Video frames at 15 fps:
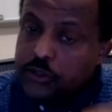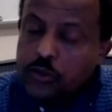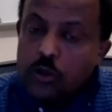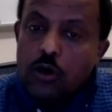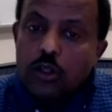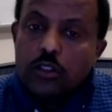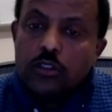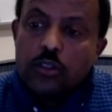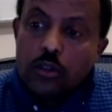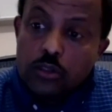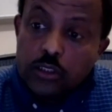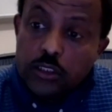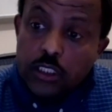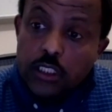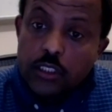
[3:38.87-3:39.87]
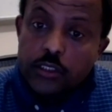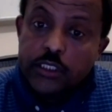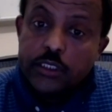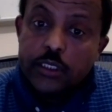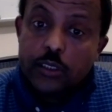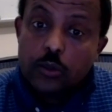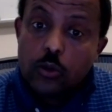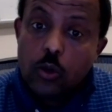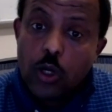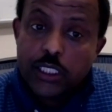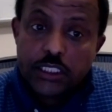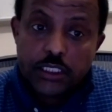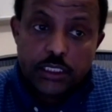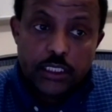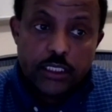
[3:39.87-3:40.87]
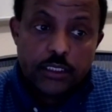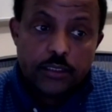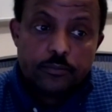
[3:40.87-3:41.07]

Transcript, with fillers: goal or the research question